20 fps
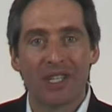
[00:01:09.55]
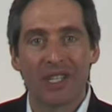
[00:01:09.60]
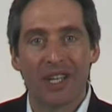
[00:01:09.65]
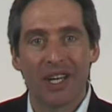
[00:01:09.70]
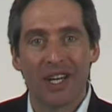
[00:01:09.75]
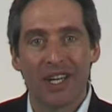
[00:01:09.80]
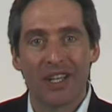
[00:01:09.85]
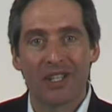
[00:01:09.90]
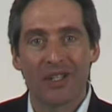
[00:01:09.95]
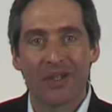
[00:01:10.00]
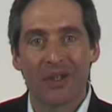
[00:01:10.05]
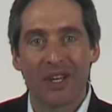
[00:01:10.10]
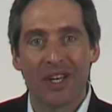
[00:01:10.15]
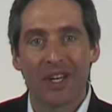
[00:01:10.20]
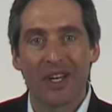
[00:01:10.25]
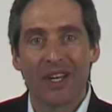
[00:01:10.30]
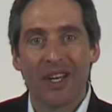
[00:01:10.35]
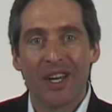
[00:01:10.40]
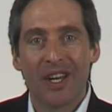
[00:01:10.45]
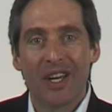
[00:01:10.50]
And
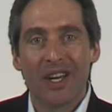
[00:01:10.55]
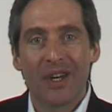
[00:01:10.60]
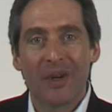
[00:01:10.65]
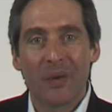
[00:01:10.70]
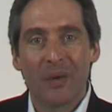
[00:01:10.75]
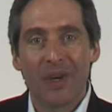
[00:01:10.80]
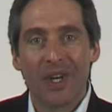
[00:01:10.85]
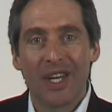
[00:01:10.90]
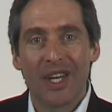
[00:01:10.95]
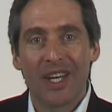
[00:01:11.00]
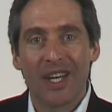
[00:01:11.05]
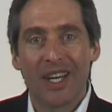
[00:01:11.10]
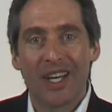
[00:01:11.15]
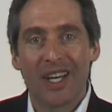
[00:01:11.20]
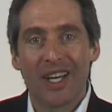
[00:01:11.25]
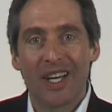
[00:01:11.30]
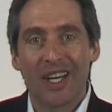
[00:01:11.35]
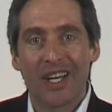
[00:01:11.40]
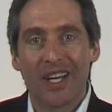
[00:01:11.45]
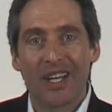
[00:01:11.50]
we
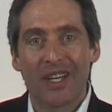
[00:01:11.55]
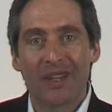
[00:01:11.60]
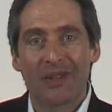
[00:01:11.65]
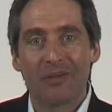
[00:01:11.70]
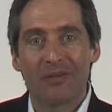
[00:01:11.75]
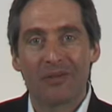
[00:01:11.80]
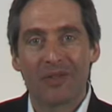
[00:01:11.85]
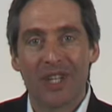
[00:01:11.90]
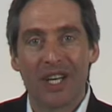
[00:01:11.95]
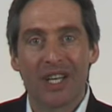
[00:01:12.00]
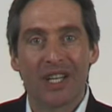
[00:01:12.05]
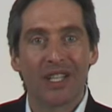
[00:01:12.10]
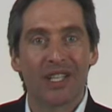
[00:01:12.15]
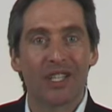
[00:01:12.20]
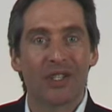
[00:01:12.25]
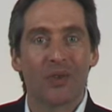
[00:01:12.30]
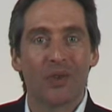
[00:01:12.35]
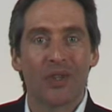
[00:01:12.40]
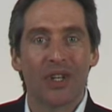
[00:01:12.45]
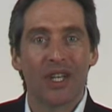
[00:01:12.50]
telling a
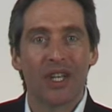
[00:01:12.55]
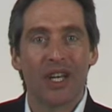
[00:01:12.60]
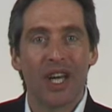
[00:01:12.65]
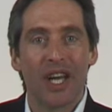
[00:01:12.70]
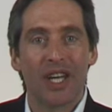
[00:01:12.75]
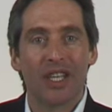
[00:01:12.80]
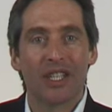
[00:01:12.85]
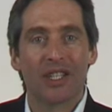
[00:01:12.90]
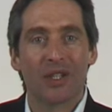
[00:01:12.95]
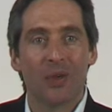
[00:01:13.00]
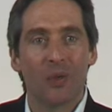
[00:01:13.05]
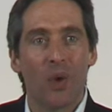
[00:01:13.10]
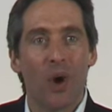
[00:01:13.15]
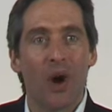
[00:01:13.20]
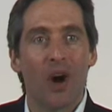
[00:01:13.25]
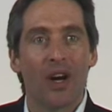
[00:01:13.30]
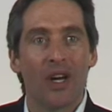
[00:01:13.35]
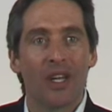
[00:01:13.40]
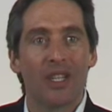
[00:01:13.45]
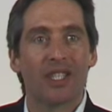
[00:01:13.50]
story again as to
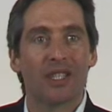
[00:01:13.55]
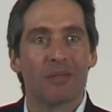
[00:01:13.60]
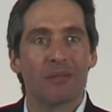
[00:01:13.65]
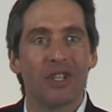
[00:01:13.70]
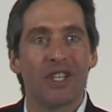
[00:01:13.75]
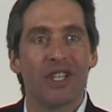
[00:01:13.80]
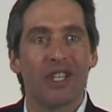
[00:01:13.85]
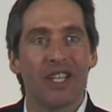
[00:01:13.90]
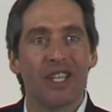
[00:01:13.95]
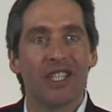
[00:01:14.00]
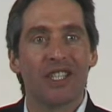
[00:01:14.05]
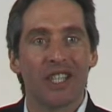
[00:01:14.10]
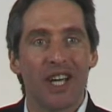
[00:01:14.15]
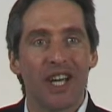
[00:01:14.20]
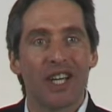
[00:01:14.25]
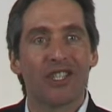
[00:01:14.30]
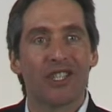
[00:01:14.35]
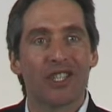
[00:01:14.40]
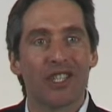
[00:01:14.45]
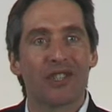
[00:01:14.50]
why somebody needs
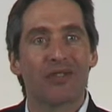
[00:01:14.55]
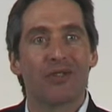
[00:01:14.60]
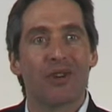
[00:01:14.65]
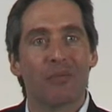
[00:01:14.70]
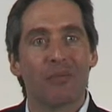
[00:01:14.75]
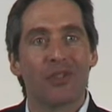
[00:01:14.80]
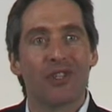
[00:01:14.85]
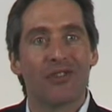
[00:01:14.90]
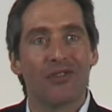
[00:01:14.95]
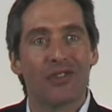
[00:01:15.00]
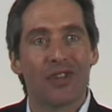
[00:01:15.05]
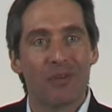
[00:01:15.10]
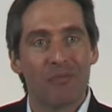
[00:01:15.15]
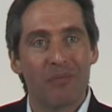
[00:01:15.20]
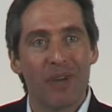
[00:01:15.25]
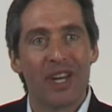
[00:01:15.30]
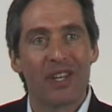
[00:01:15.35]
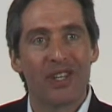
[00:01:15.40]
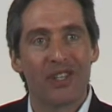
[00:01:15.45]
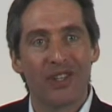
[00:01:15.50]
a disruptive
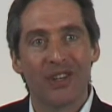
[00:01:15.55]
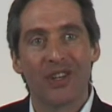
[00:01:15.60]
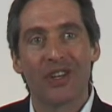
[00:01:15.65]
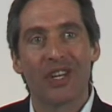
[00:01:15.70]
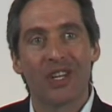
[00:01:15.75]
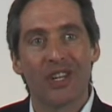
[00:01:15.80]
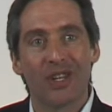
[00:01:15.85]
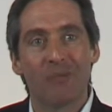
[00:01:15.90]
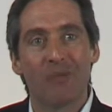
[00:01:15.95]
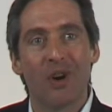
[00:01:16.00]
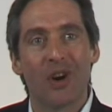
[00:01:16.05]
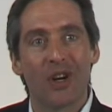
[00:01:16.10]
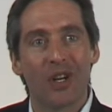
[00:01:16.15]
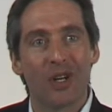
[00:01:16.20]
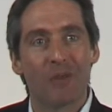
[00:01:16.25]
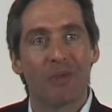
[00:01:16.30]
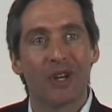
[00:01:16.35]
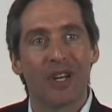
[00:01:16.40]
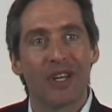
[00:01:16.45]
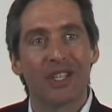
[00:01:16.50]
competitor in the
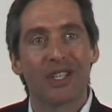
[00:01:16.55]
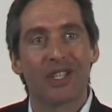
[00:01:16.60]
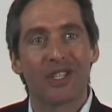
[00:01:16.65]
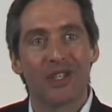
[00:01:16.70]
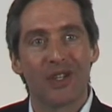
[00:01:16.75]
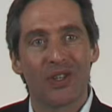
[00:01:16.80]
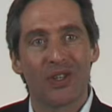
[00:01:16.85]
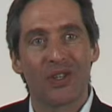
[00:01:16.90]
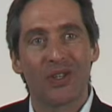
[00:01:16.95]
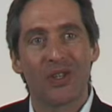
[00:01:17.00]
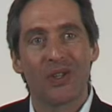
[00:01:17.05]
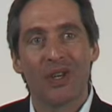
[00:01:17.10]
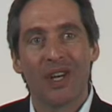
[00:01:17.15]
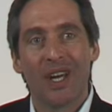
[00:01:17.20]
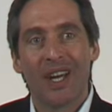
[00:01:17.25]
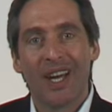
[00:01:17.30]
marketplace to